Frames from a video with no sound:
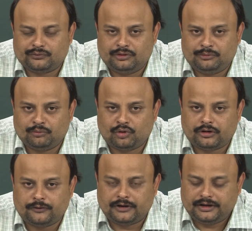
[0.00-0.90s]
will be
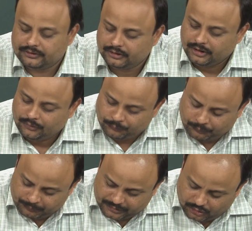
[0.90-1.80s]
modified?
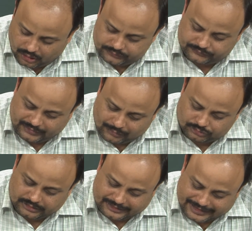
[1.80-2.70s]
Because now
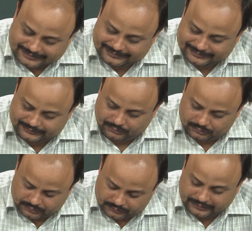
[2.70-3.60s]
the gases or
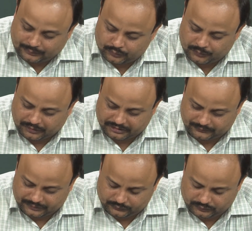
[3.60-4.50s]
the liquid,
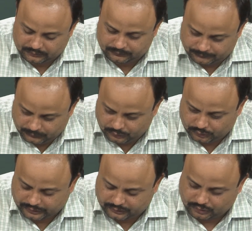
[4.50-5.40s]
whatever you will
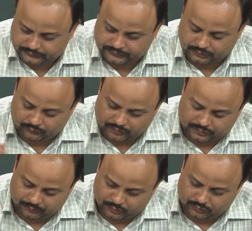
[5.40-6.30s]
flow across it or
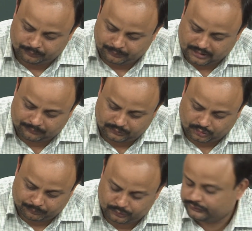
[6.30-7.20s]
whatever you will pump
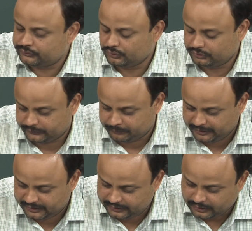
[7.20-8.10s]
or push through this
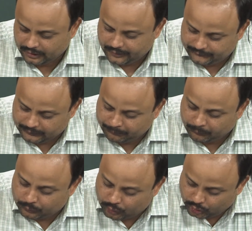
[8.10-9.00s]
bed, will
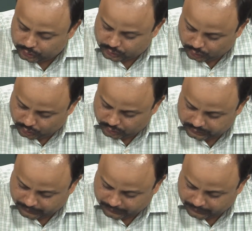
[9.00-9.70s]
go through the